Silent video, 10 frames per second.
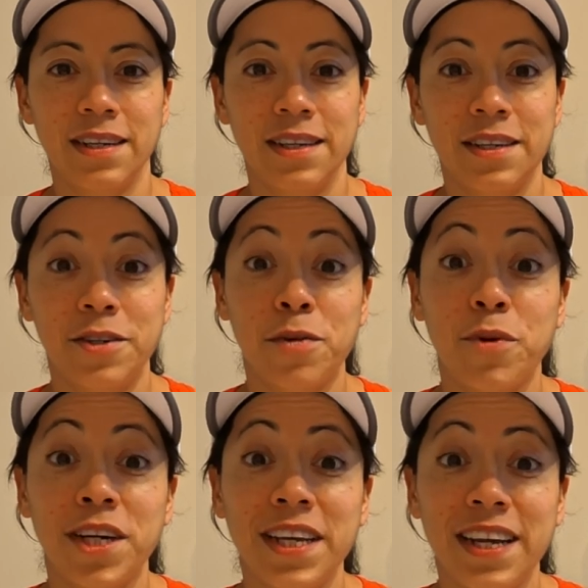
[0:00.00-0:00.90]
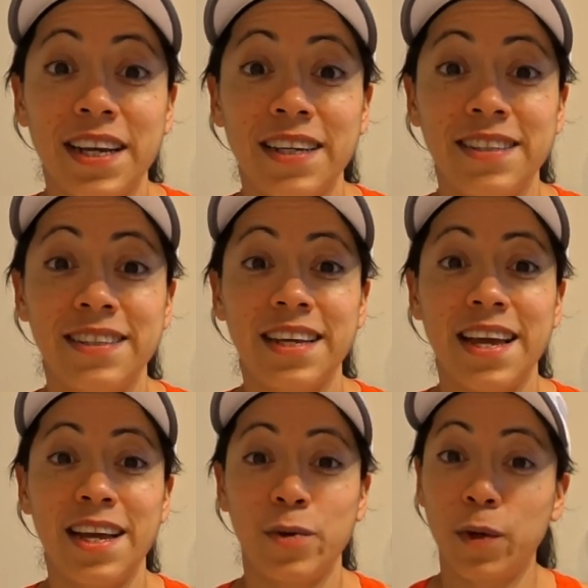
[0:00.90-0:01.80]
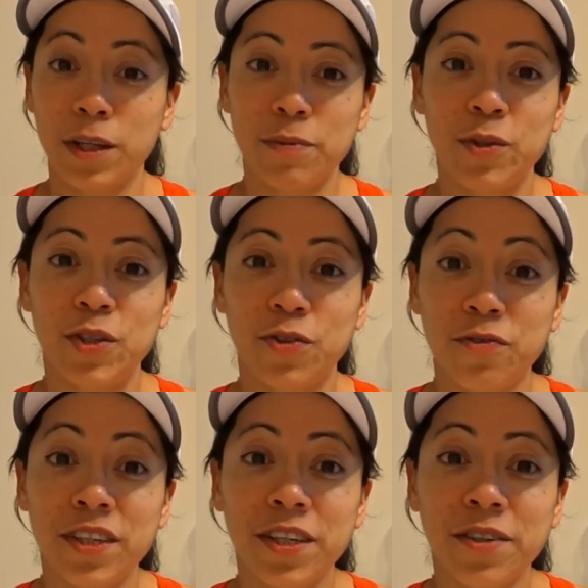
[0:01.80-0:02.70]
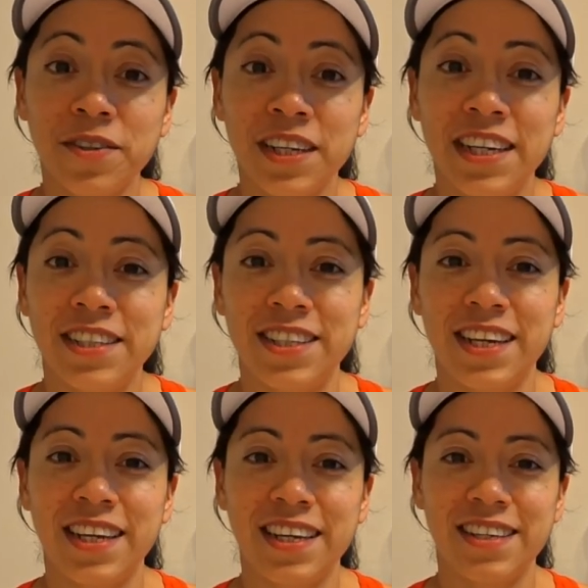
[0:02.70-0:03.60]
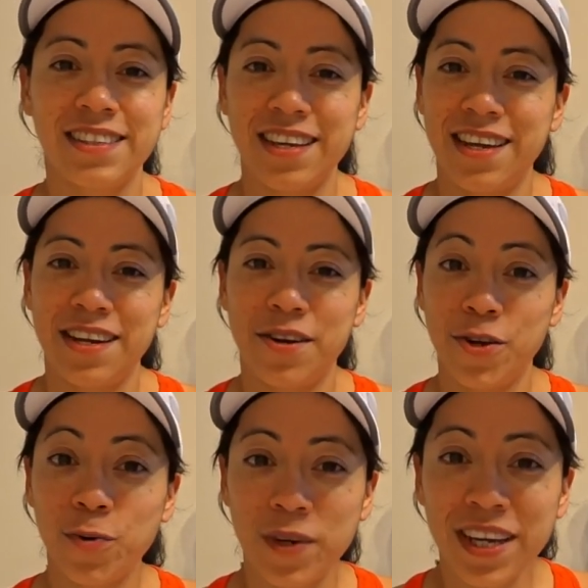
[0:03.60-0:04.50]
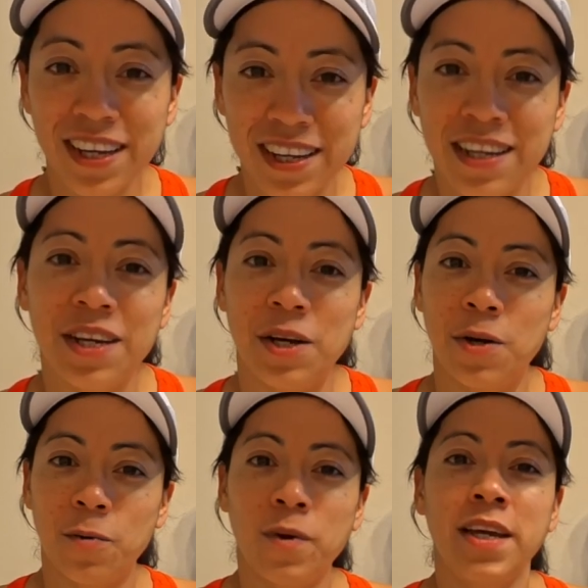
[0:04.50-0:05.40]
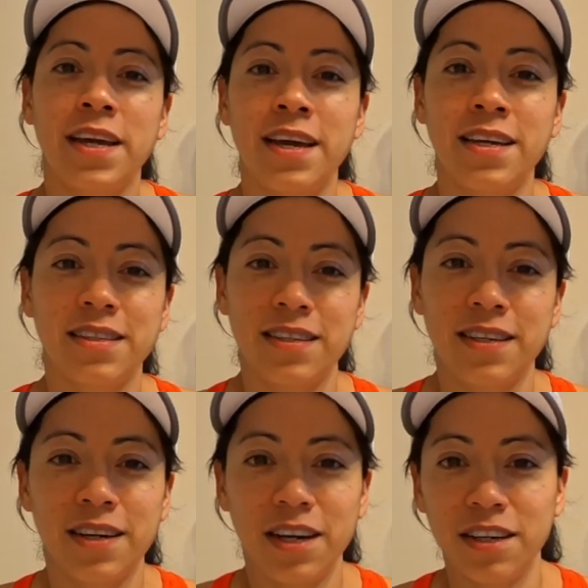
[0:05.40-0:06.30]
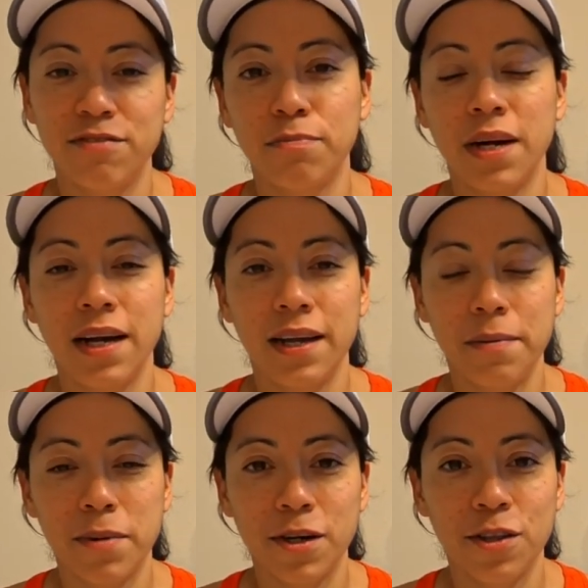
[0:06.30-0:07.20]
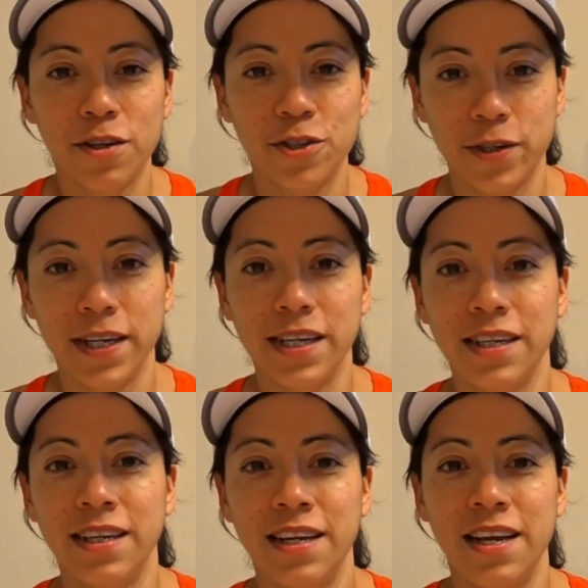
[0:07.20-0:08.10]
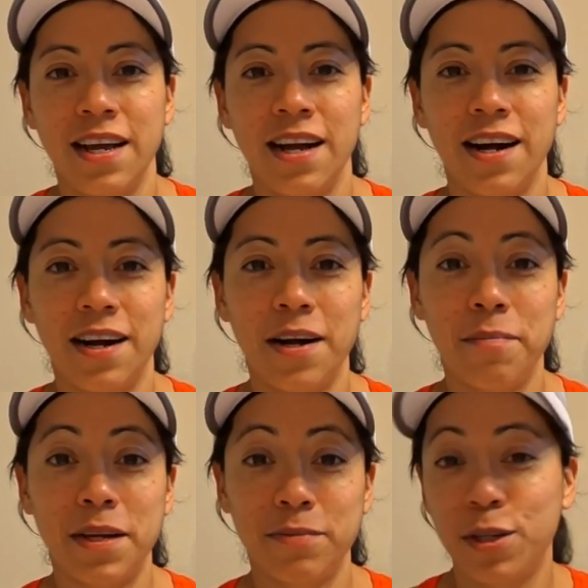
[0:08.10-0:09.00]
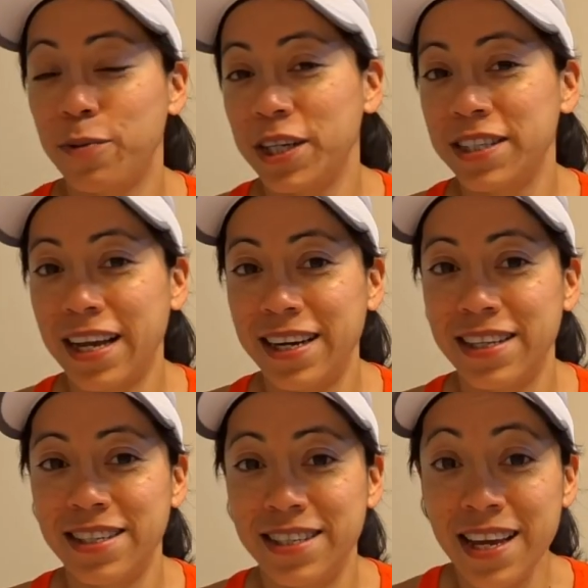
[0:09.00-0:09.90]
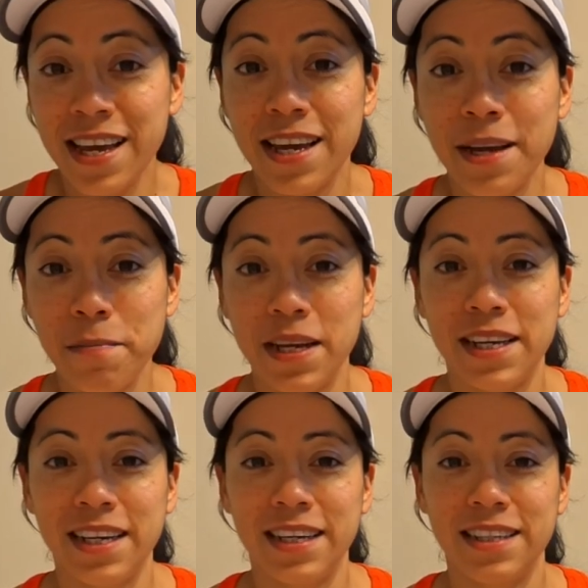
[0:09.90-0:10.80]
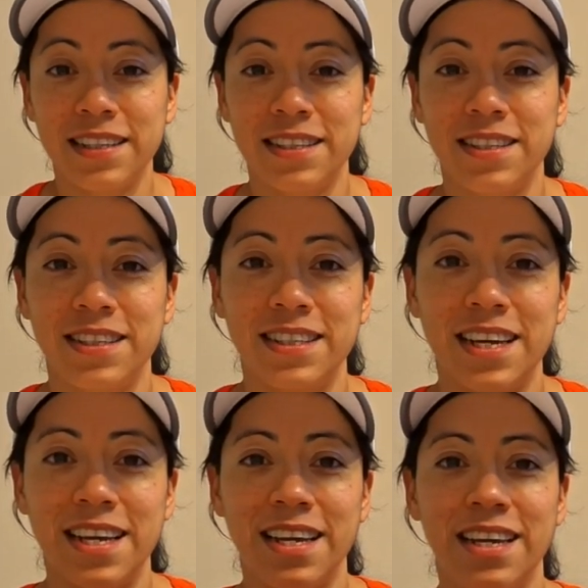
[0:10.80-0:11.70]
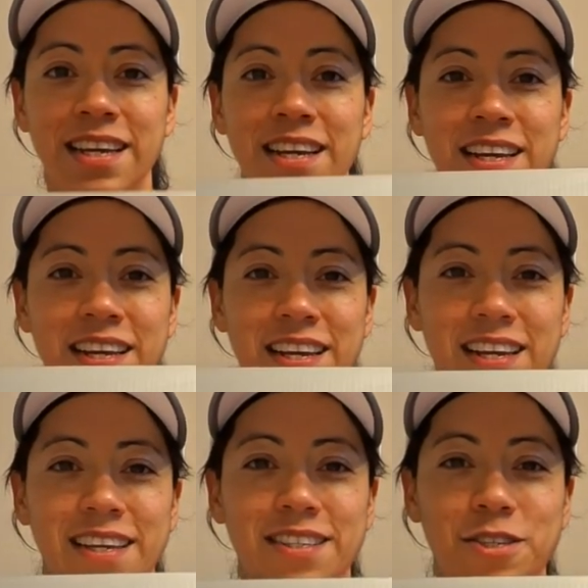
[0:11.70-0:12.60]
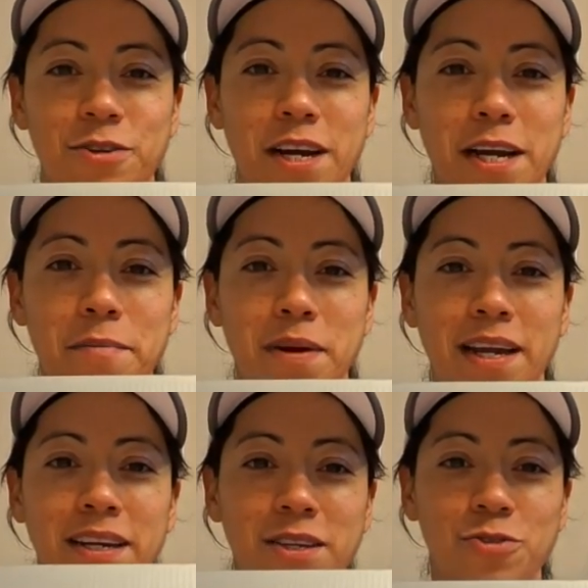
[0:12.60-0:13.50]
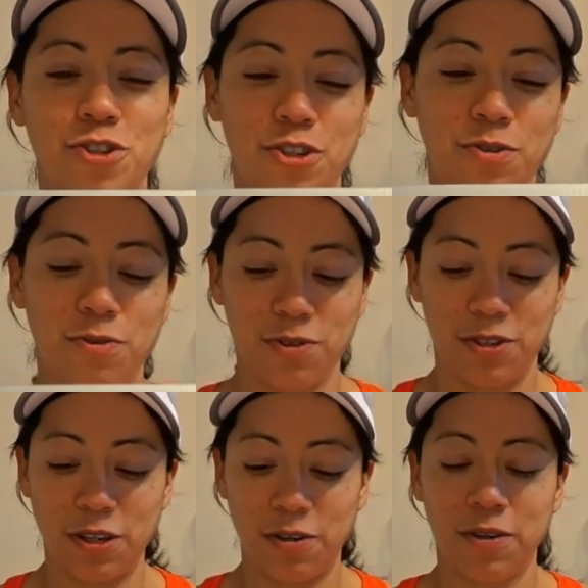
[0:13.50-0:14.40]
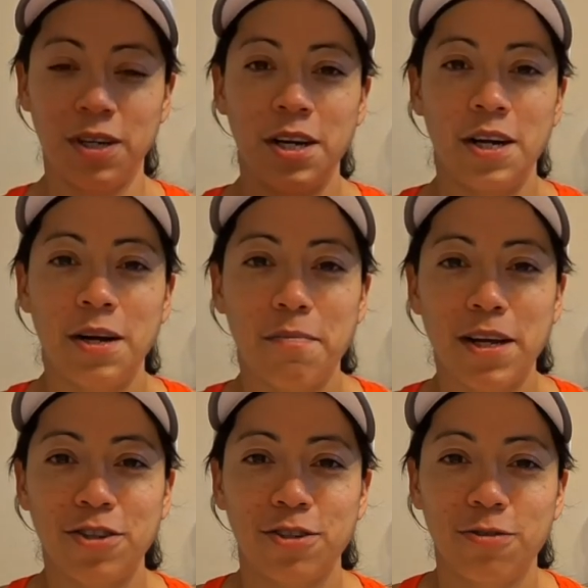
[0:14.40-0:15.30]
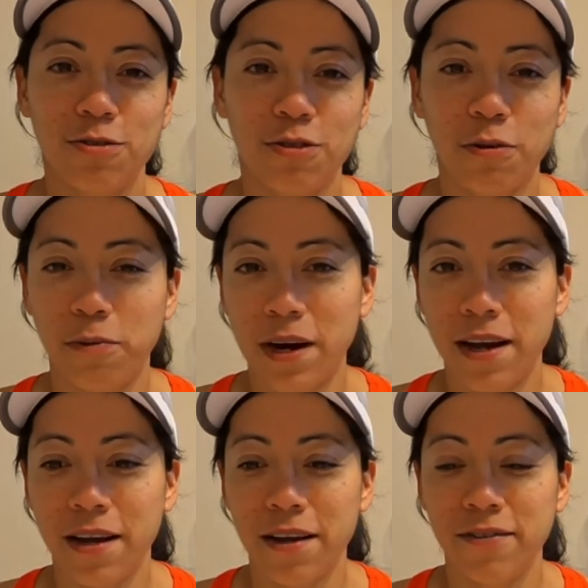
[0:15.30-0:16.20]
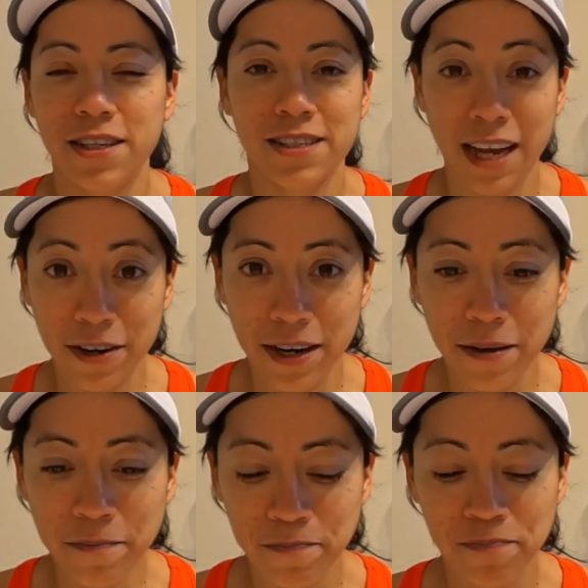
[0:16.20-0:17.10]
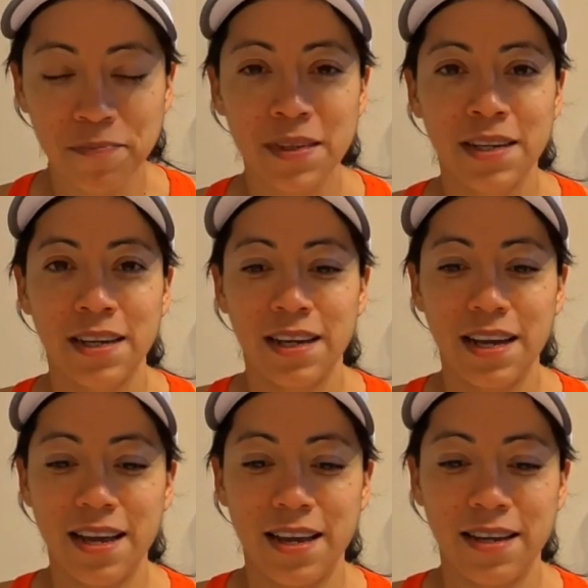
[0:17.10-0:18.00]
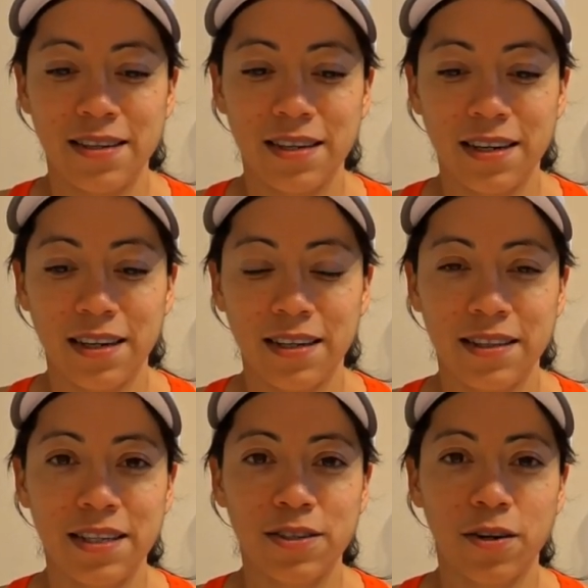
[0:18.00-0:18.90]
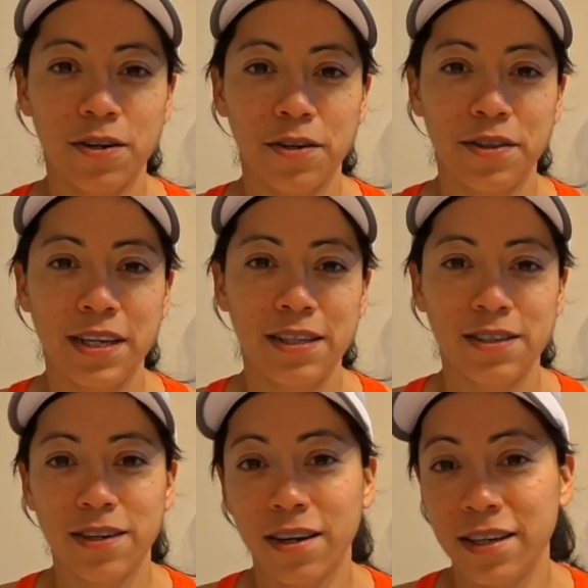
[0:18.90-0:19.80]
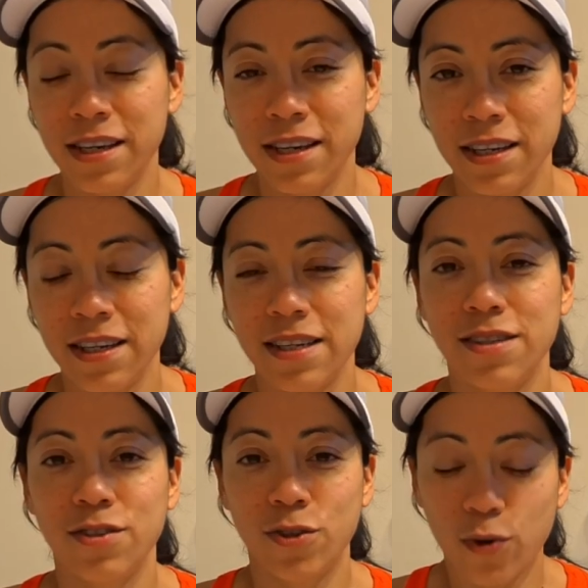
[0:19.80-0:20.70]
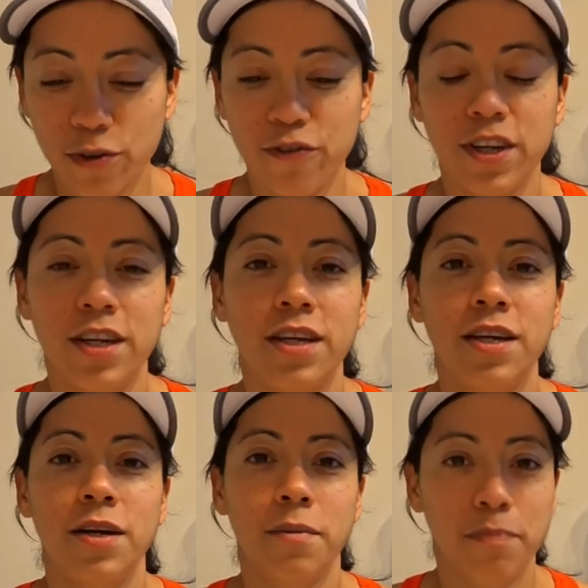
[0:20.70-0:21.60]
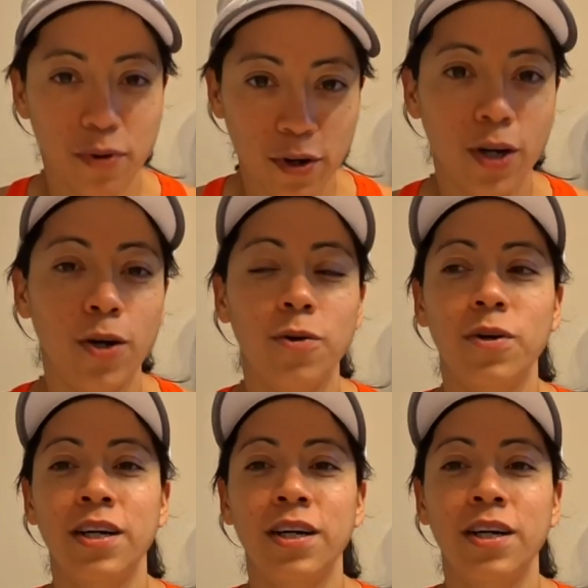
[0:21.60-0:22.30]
Good morning, guys, and welcome to another video. Today is a new week 8 of my marathon training. And I'm super excited today because today I get to try my new shoes. So my shoes arrived Saturday, and these are the Saucony Endorphin Pro